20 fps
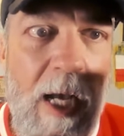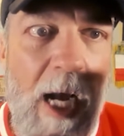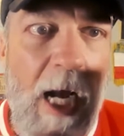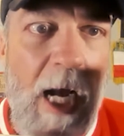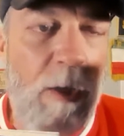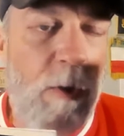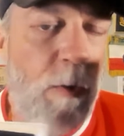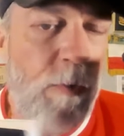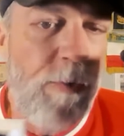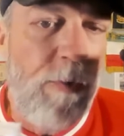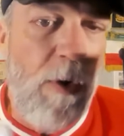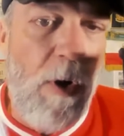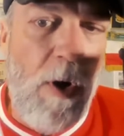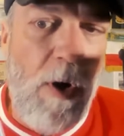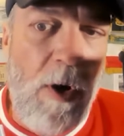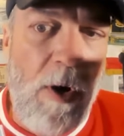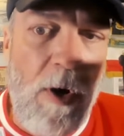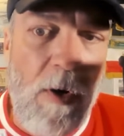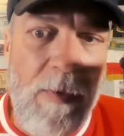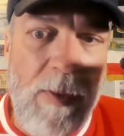I go through
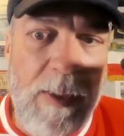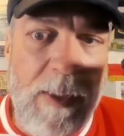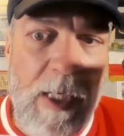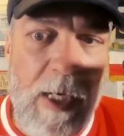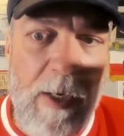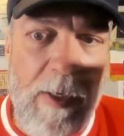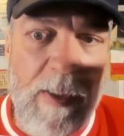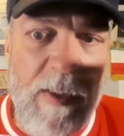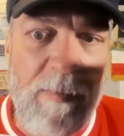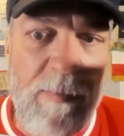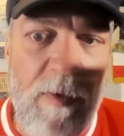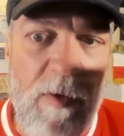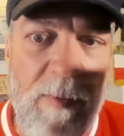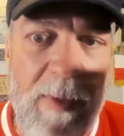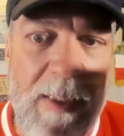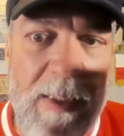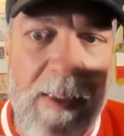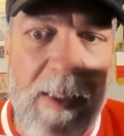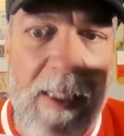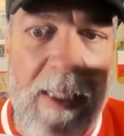all the terrorist
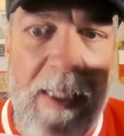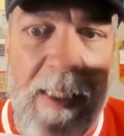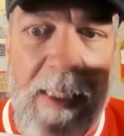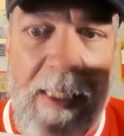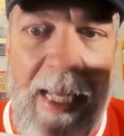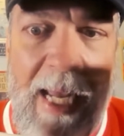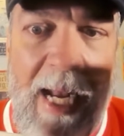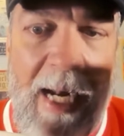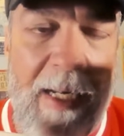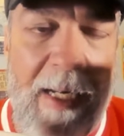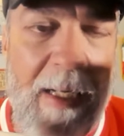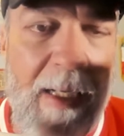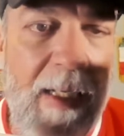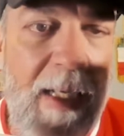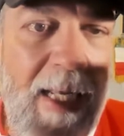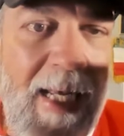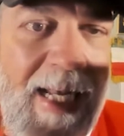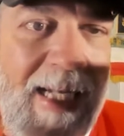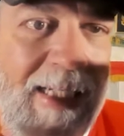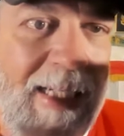movements in Canada
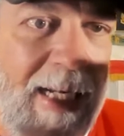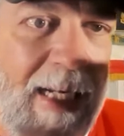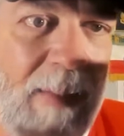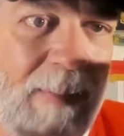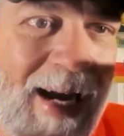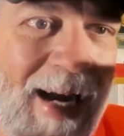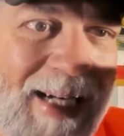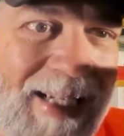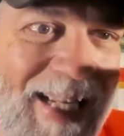dating back to